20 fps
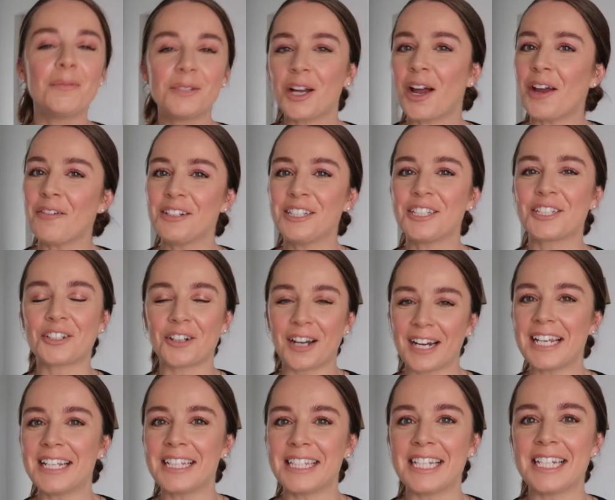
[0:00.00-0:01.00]
I'm diving
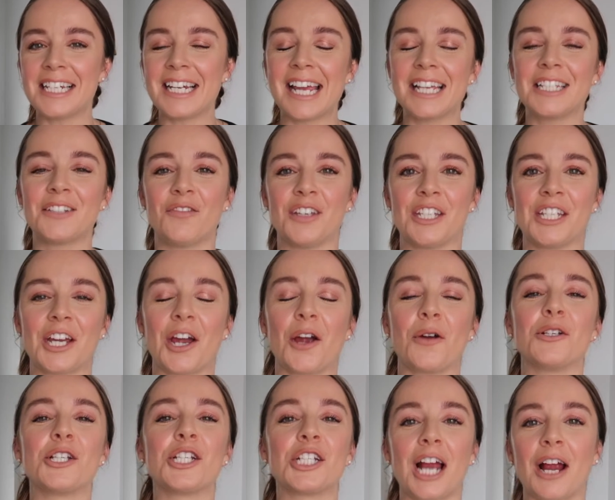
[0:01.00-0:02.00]
straight into today's
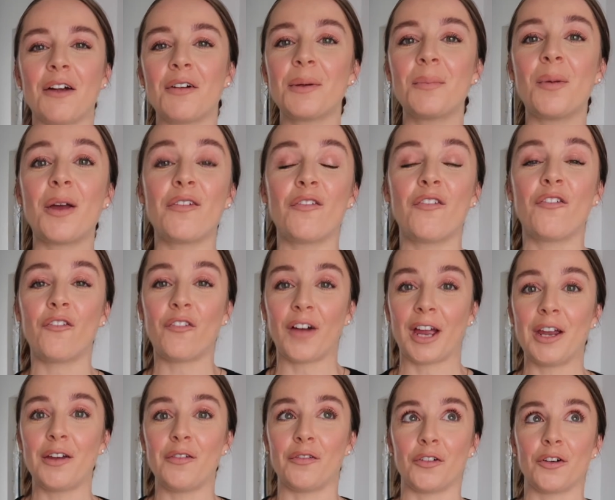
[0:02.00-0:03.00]
video, sharing my
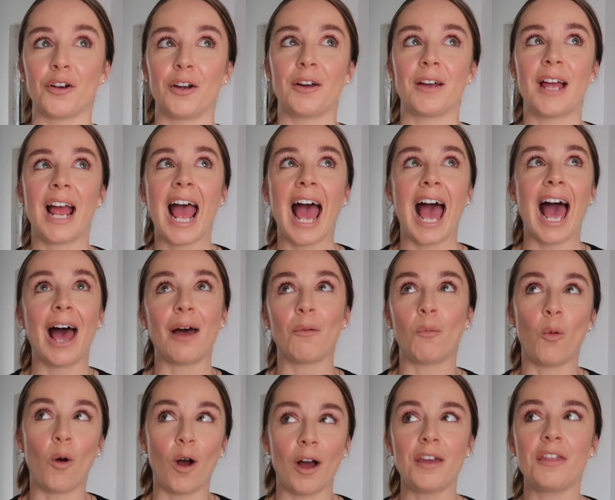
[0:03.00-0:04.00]
favourite
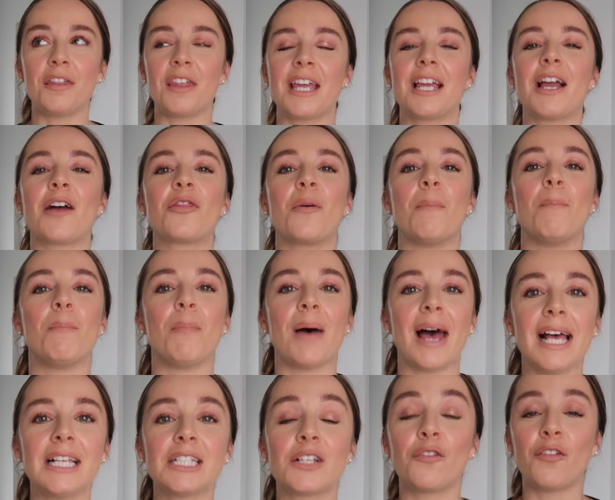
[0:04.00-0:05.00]
and what I think the
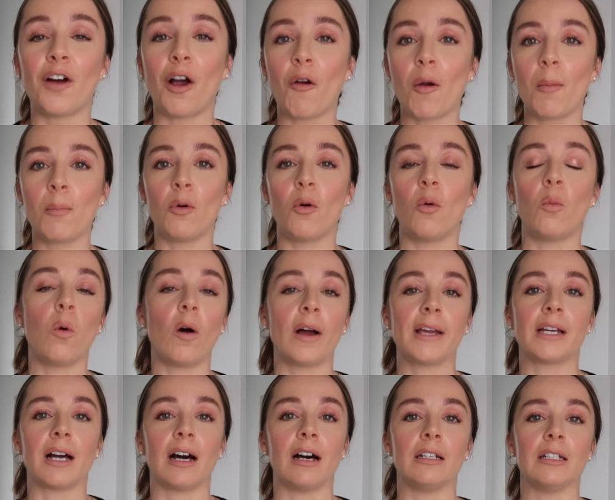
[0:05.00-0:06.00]
best Farrow and Ball
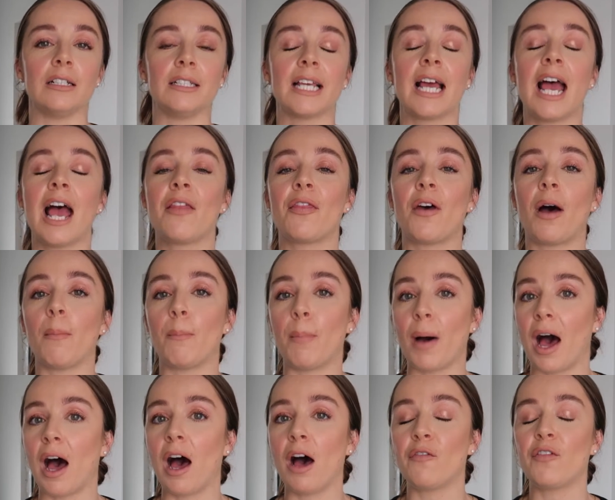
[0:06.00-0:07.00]
white colours that are
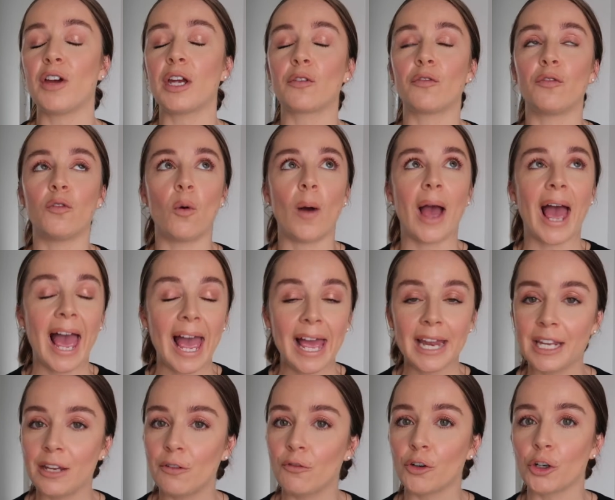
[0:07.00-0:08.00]
perfect for
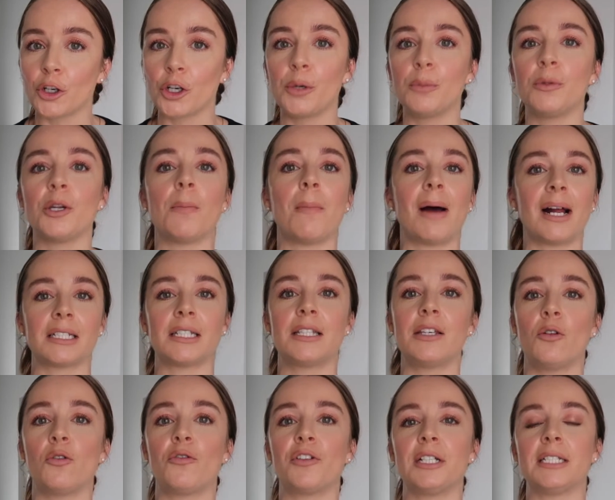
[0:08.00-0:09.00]
any room, no matter
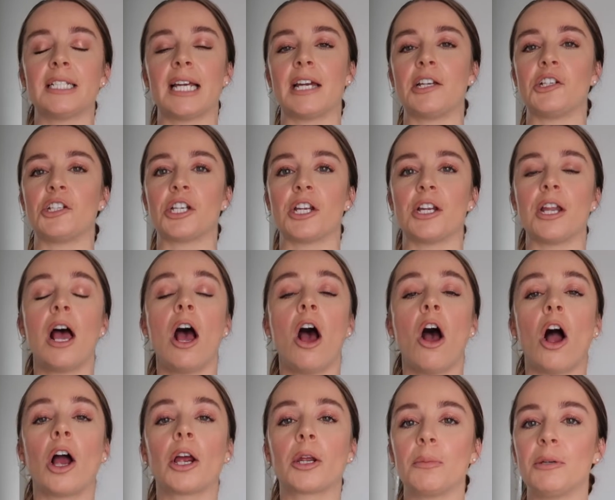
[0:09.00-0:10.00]
the orientation.
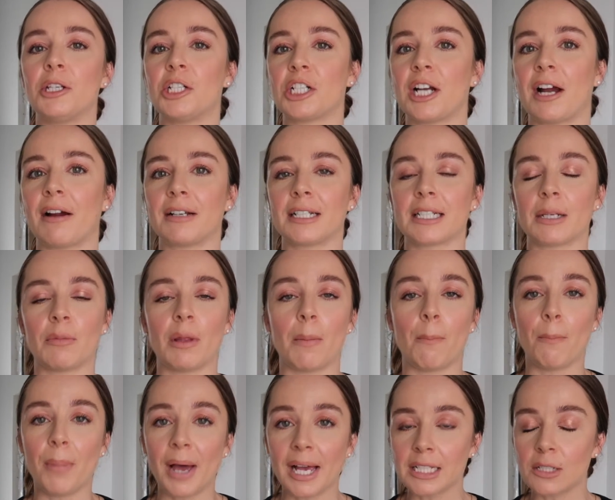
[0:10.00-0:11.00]
I'm going to be sharing some of
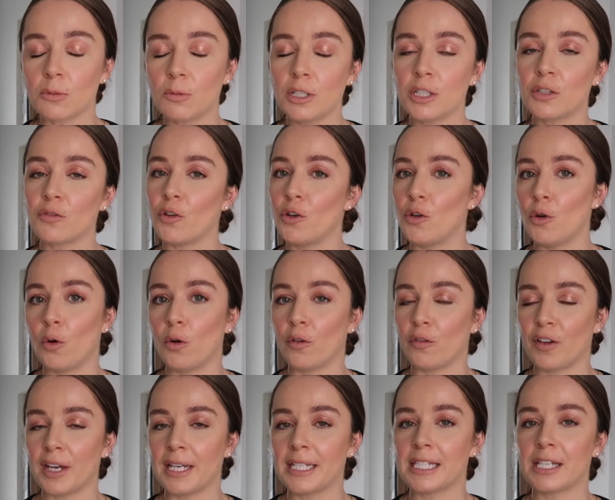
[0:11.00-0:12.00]
the best ones for north
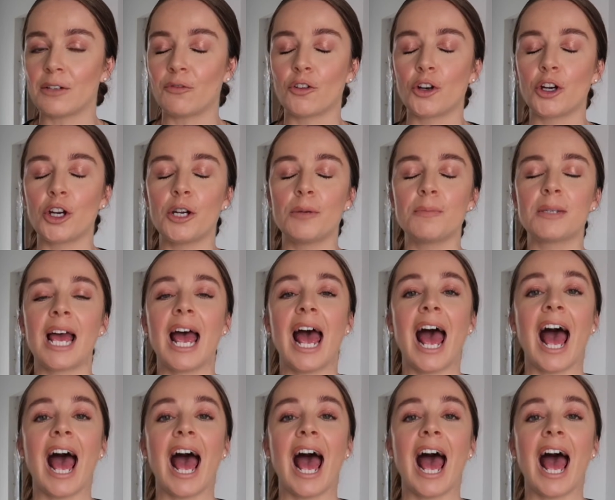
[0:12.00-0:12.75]
facing rooms